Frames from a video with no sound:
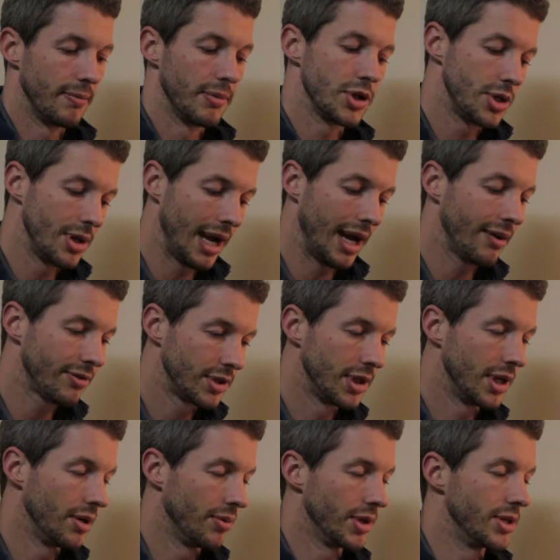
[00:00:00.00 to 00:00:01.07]
but you have to
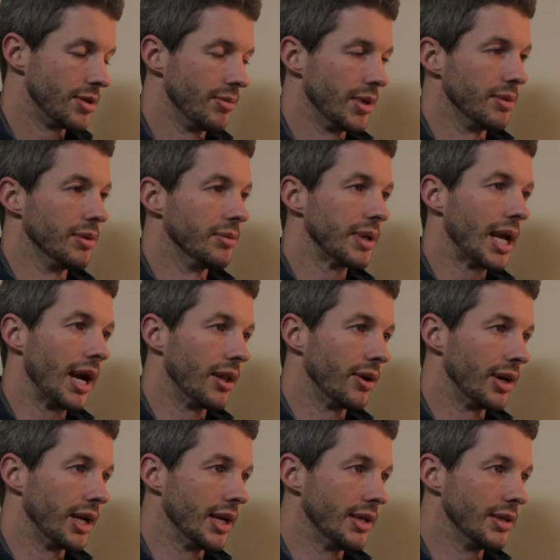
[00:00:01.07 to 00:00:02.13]
know what your minimum
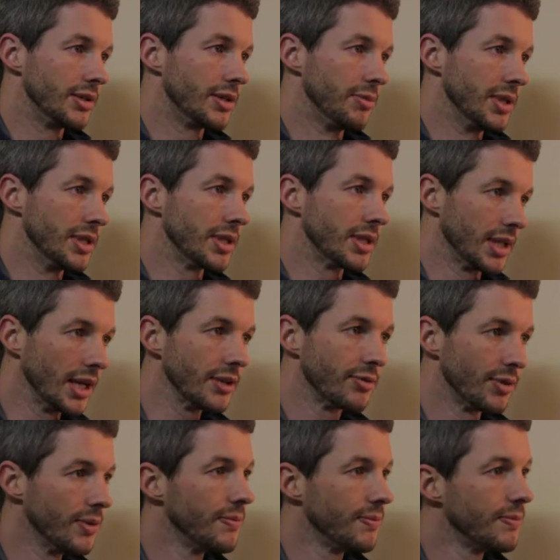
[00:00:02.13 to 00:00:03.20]
calorie is to be
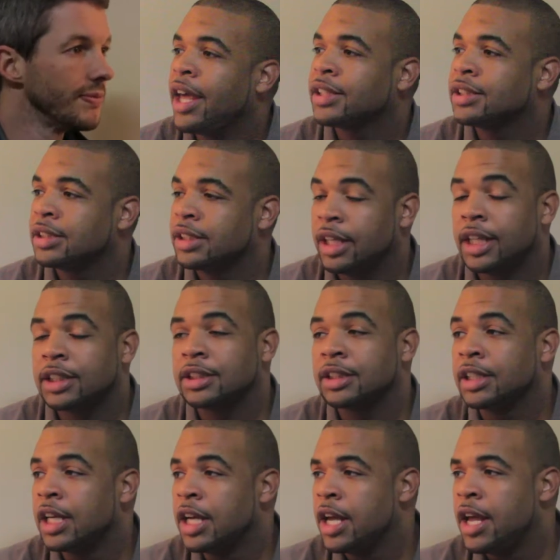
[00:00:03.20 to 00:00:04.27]
successful. Excellent,
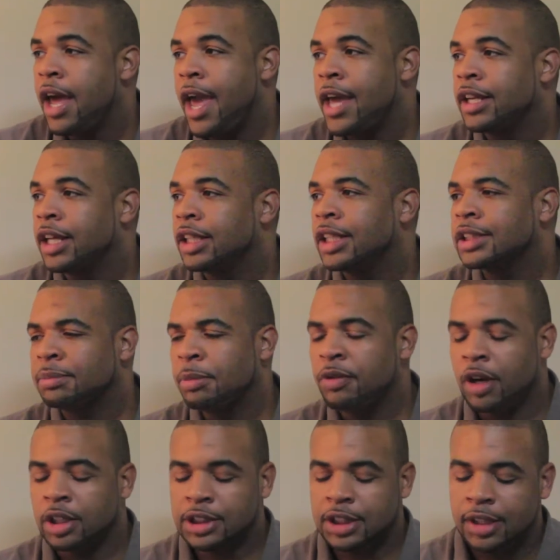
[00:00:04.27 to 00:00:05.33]
excellent. And let's
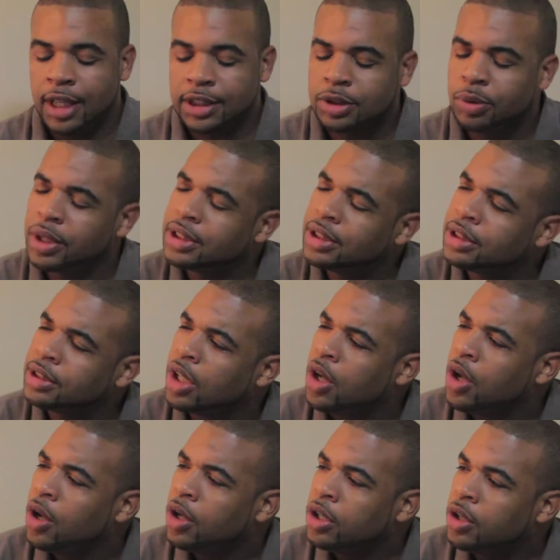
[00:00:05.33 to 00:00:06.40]
move on to the next question is,
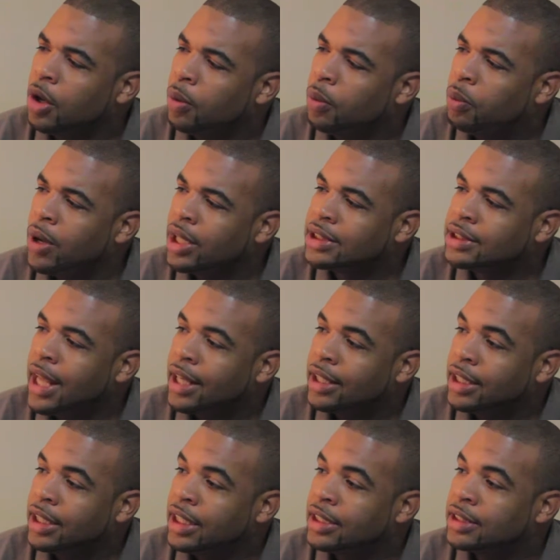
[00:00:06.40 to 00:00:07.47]
you know, what
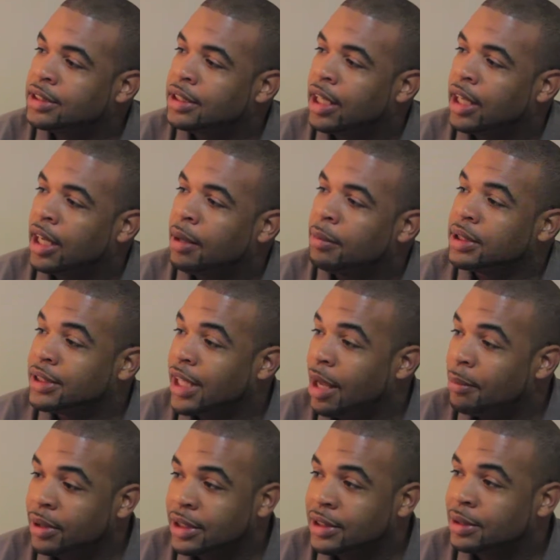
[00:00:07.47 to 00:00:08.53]
exactly is
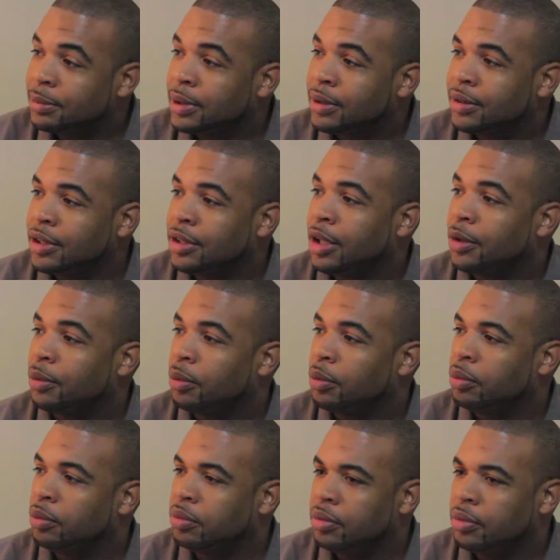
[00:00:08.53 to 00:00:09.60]
metabolism, and, you know,
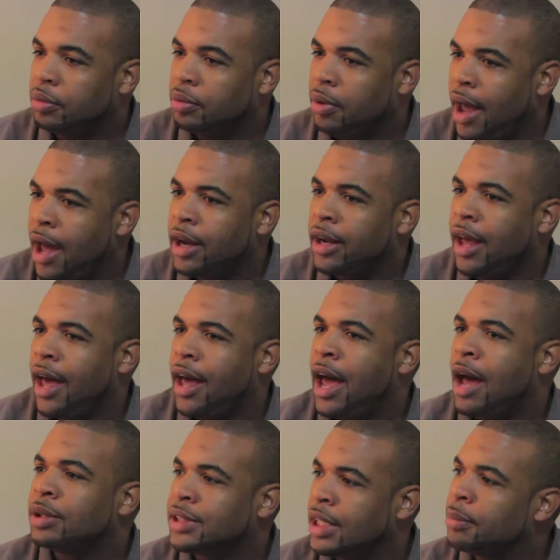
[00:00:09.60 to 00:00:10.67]

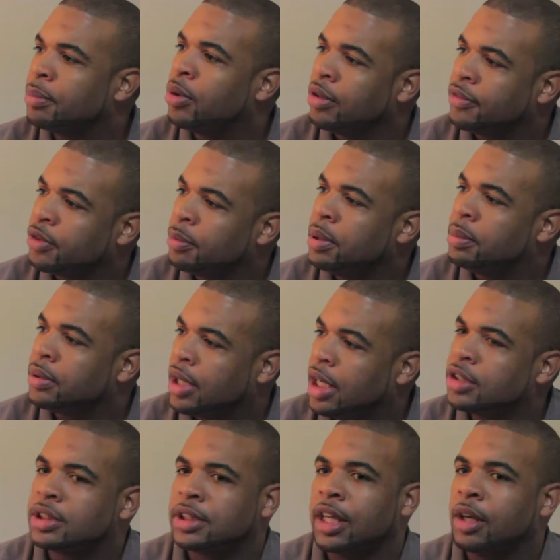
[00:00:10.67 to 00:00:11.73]
how is that important for people to
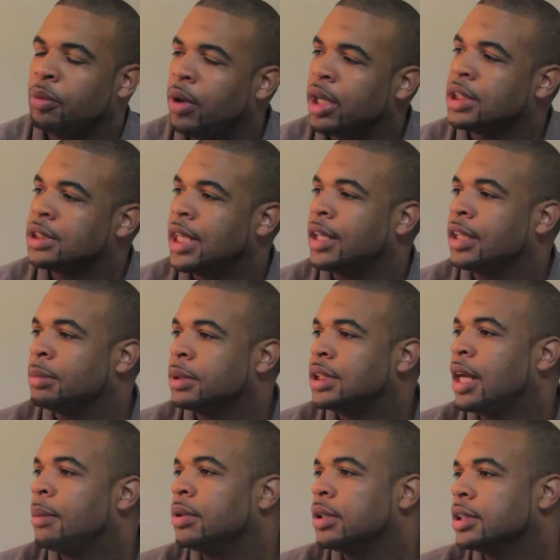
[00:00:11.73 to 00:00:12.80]
understand what exactly
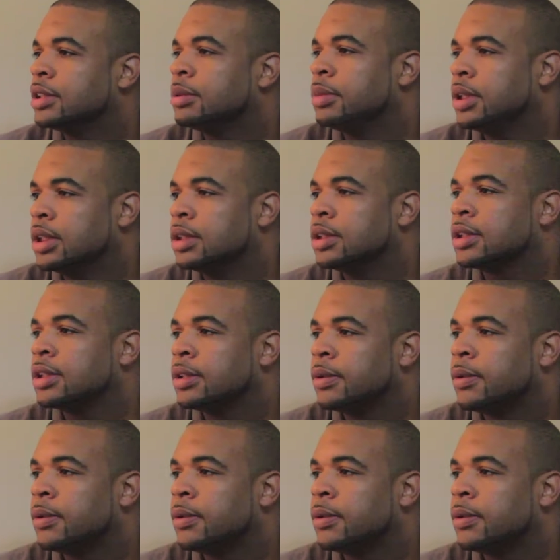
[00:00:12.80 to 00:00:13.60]
metabolism is?